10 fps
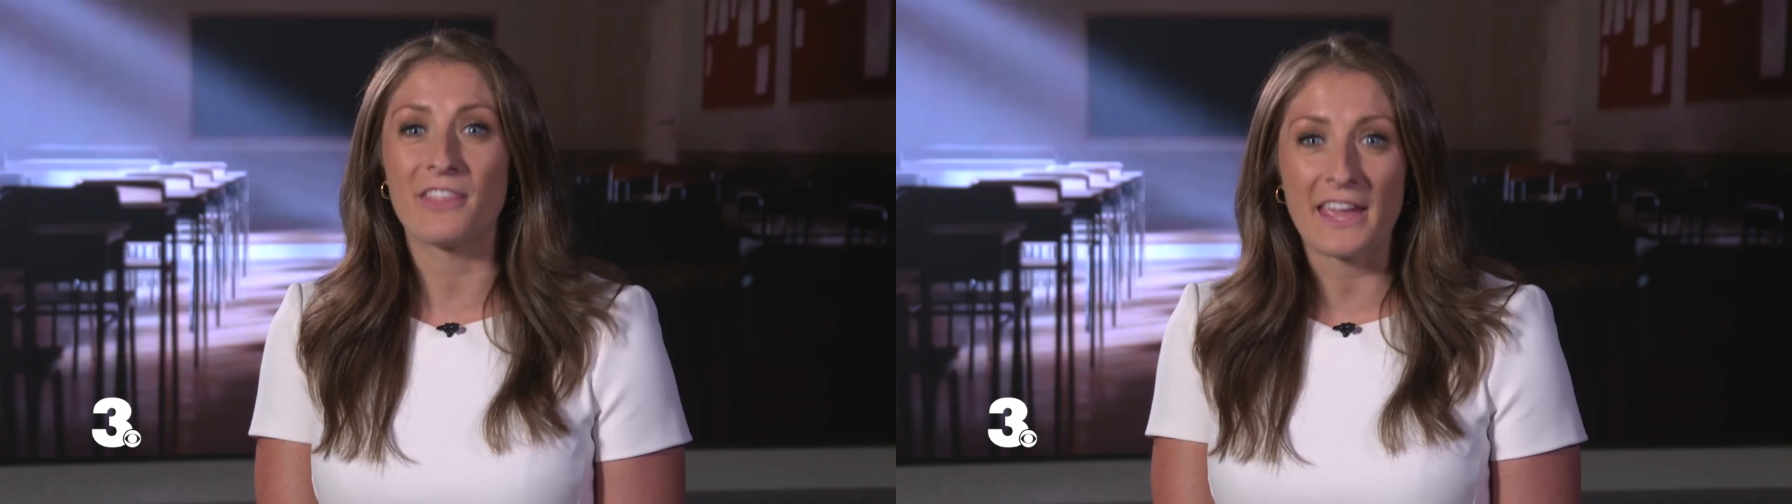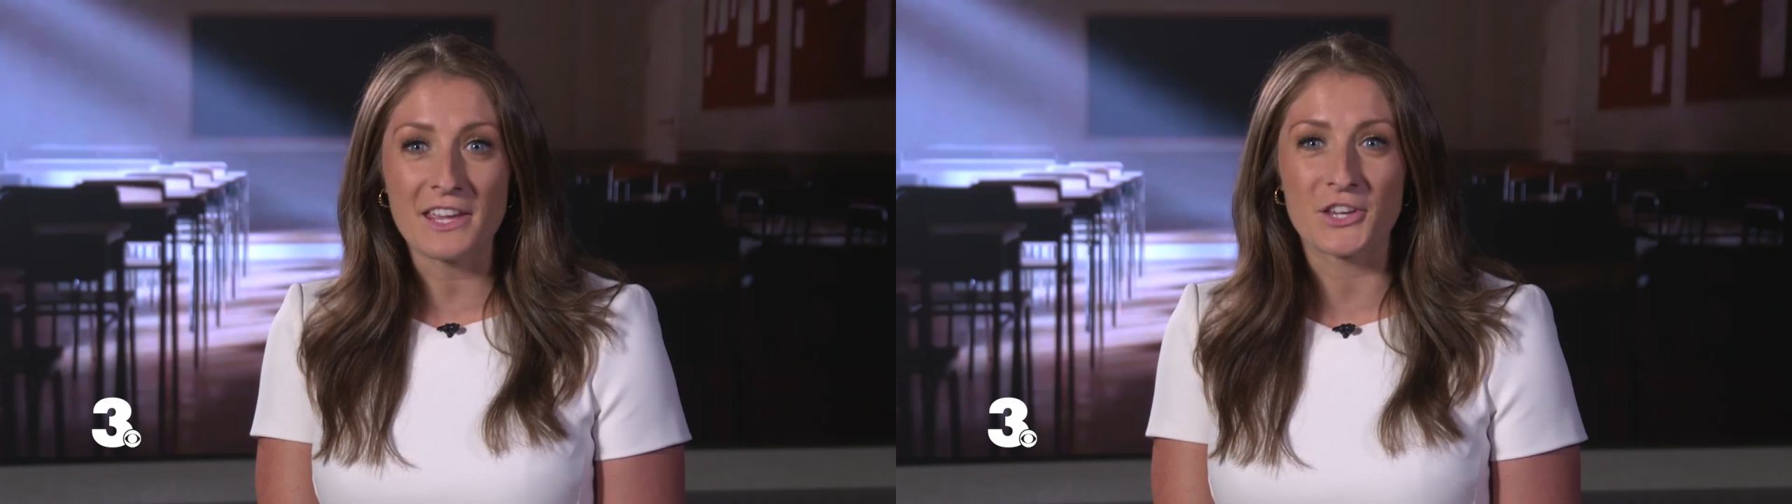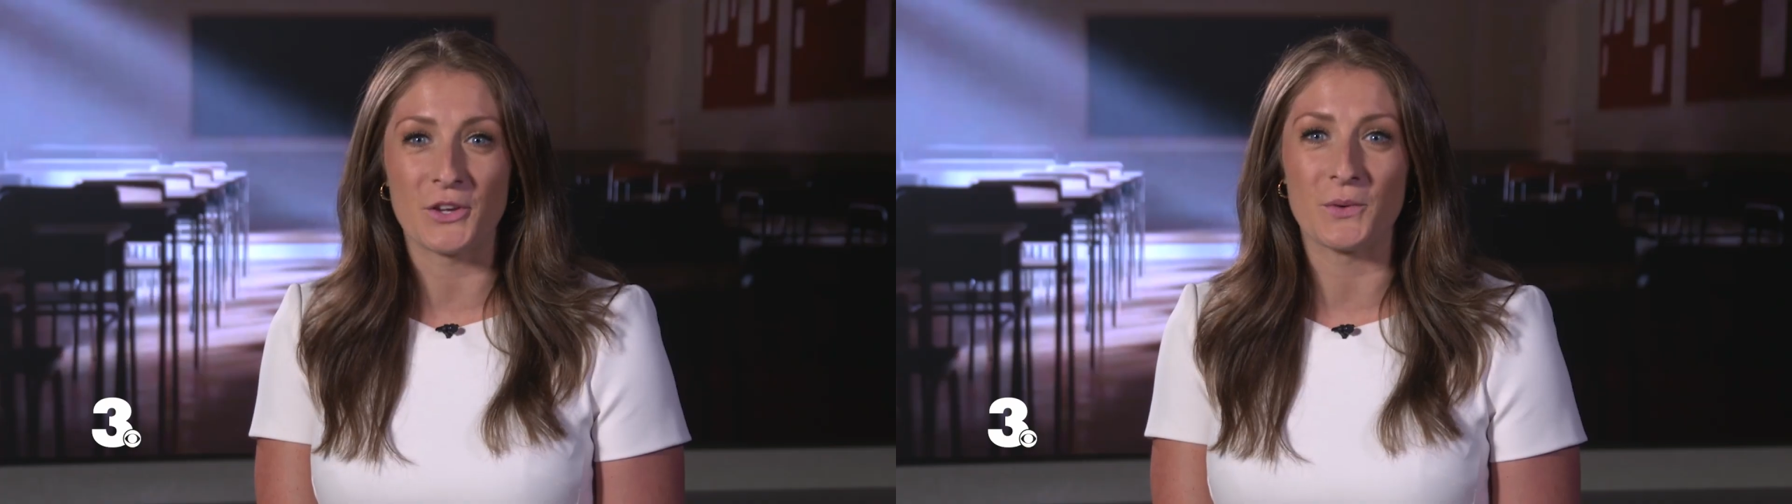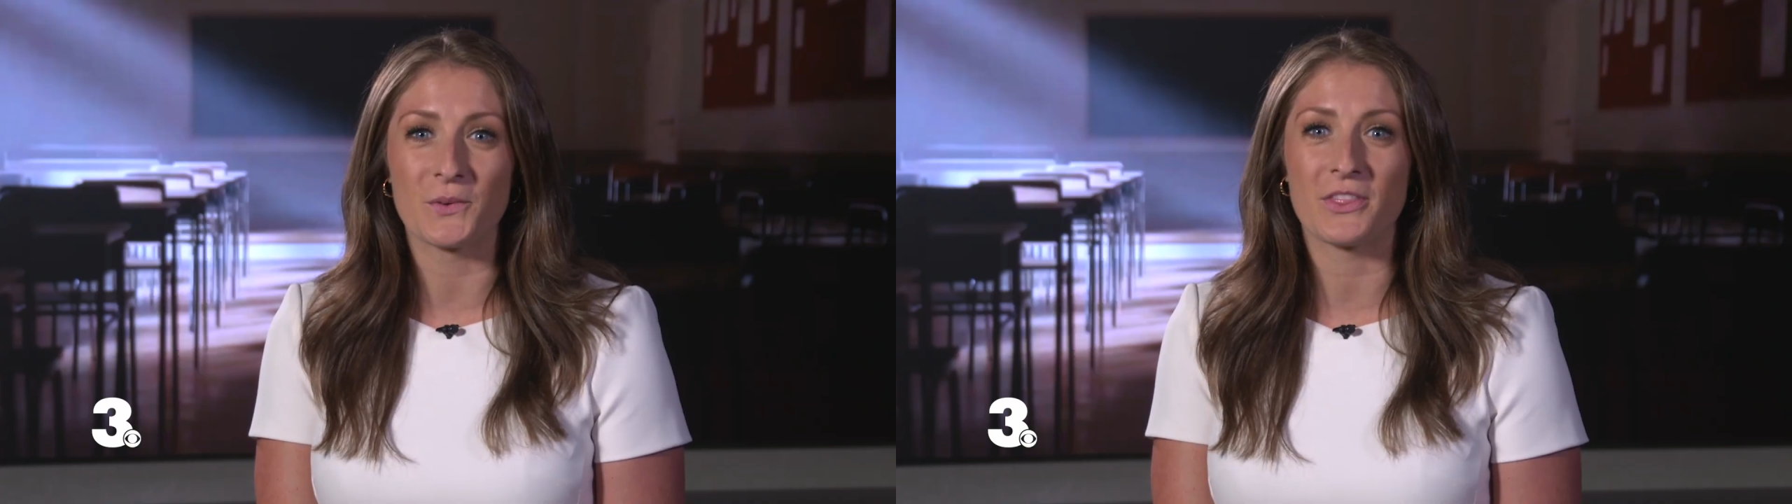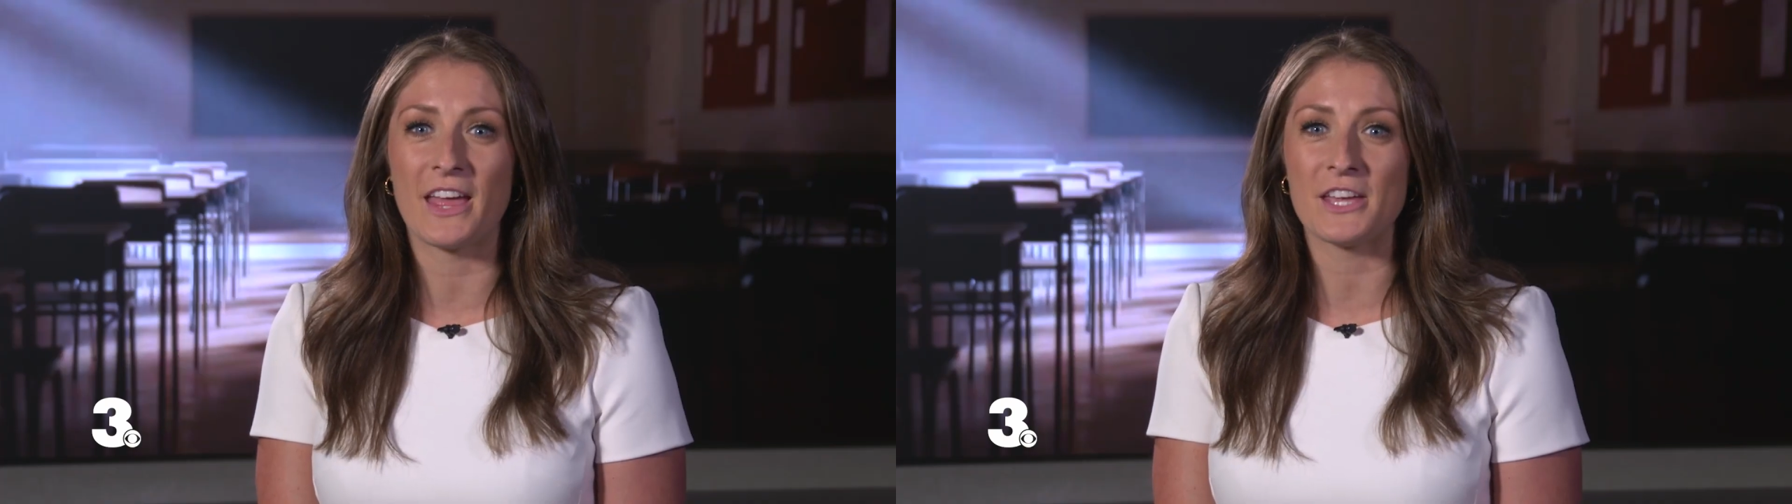Thank
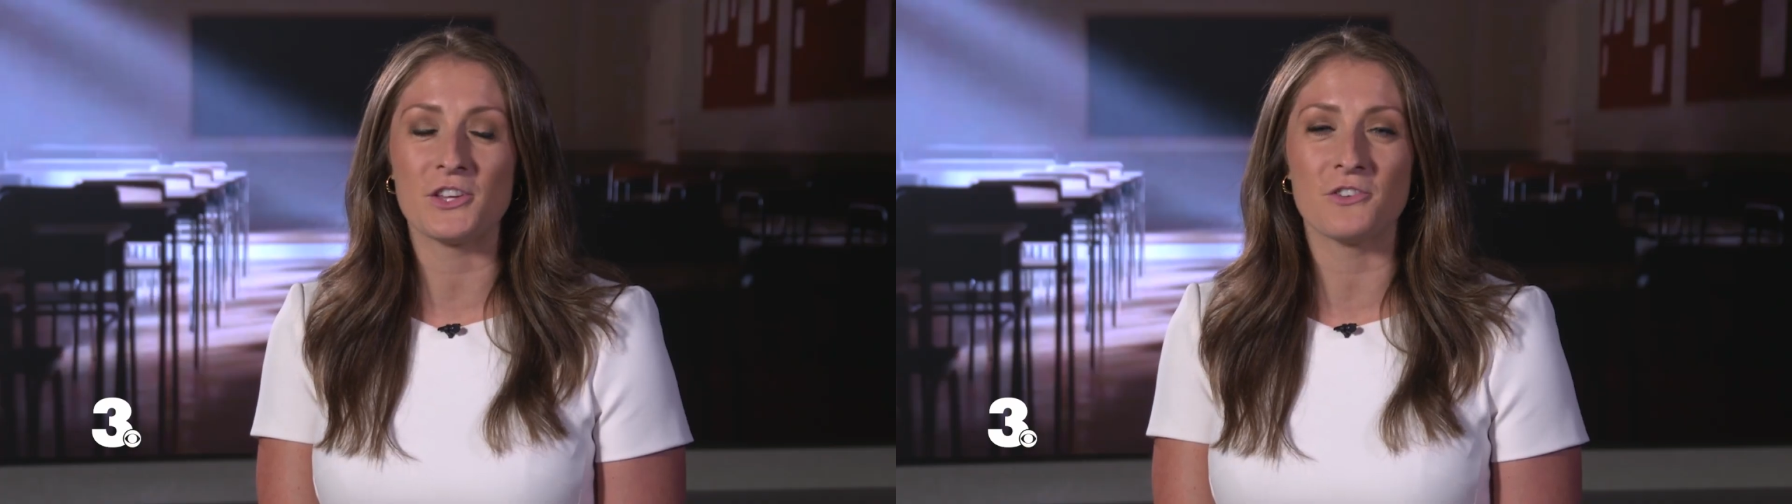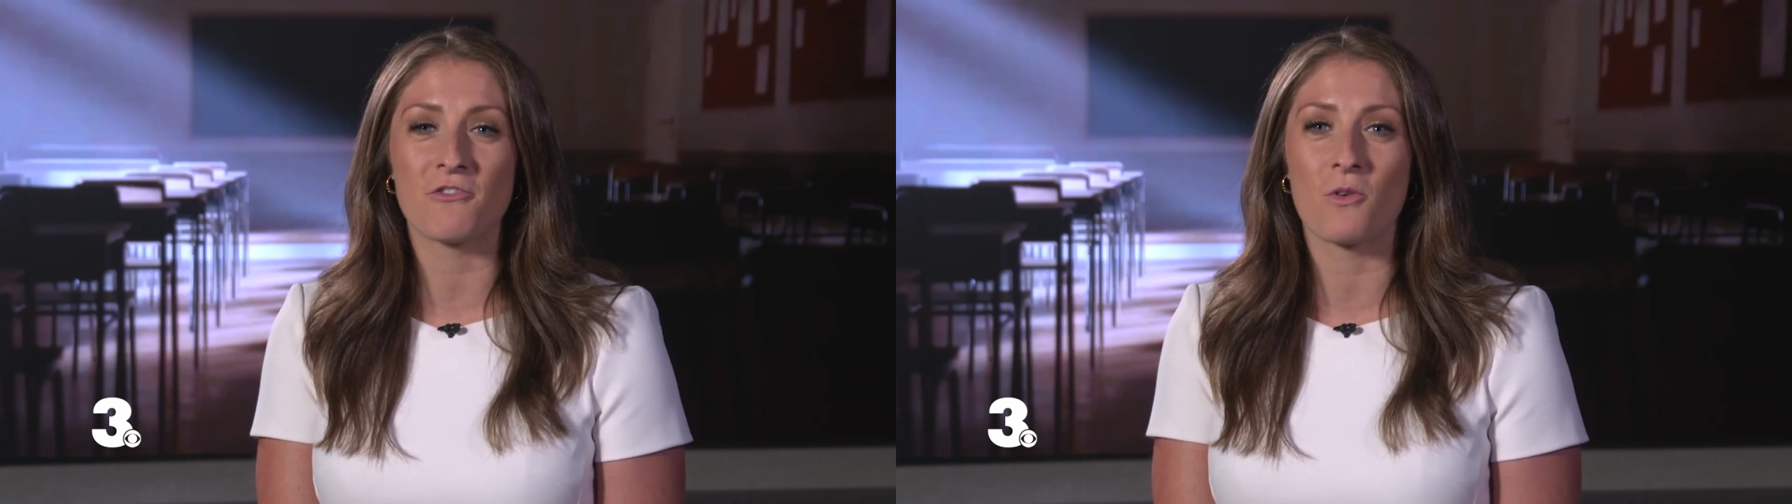you. Thank you